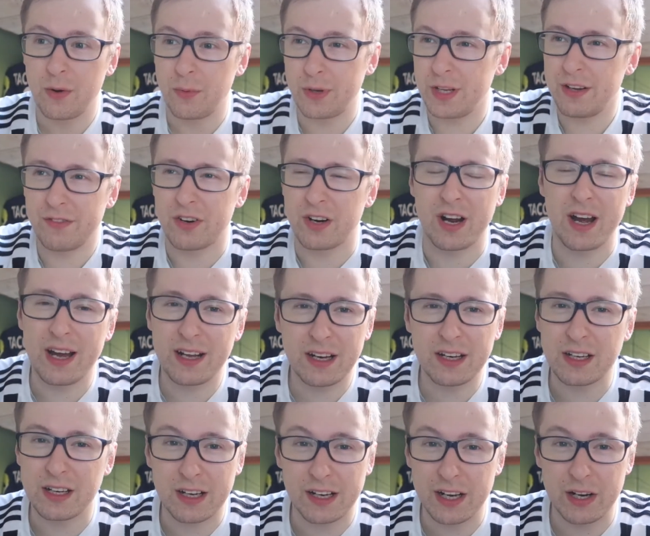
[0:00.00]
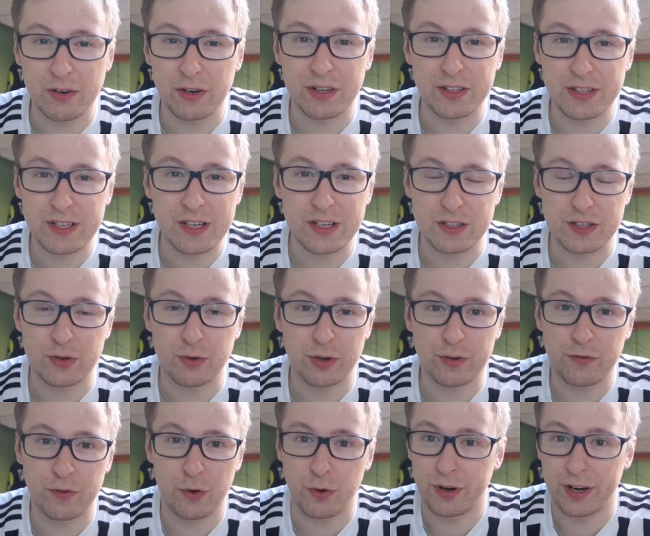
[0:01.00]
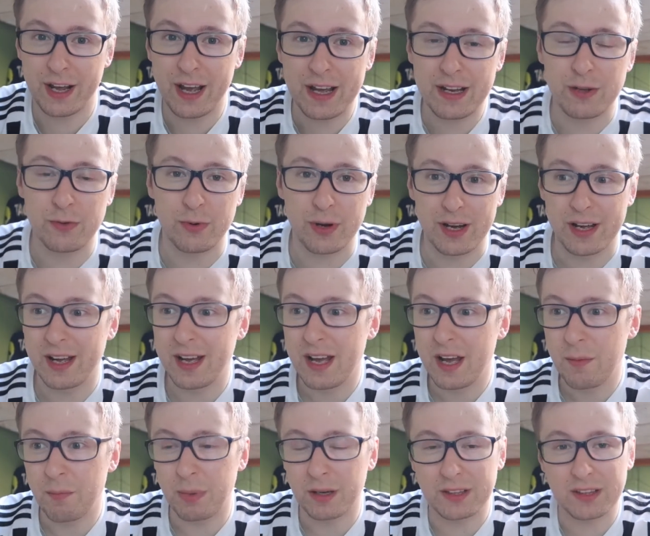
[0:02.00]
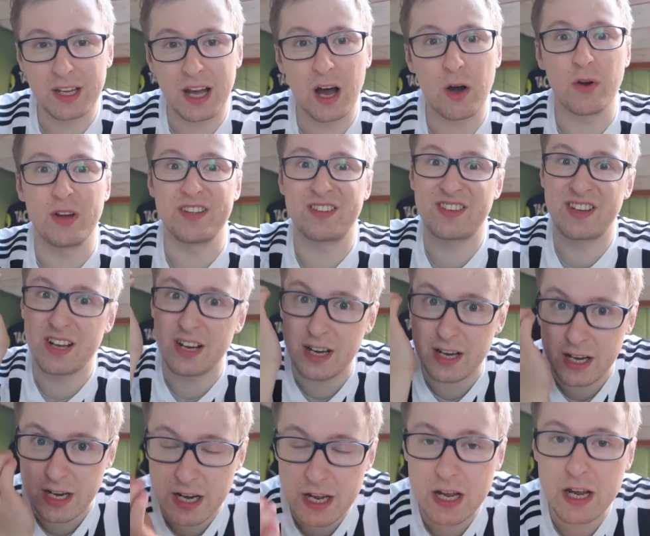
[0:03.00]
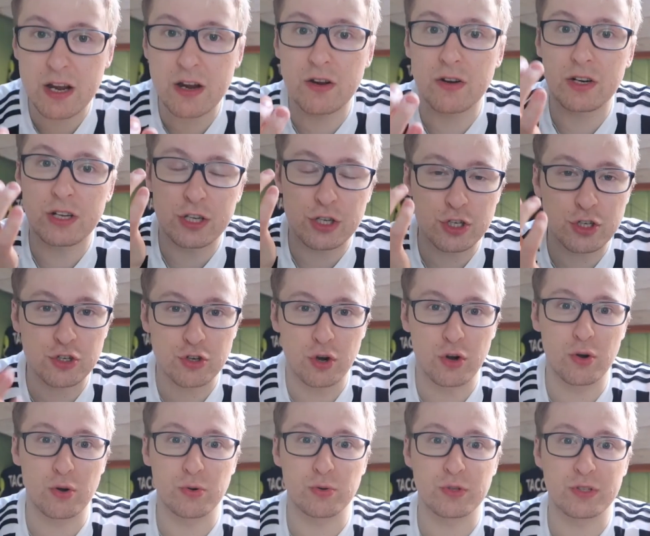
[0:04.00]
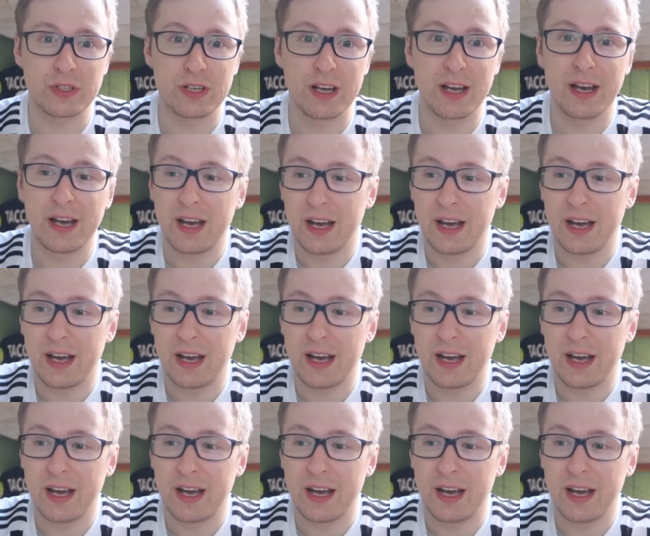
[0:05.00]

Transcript: We never had any clear ideas going forward anyway, but now it clearly shows.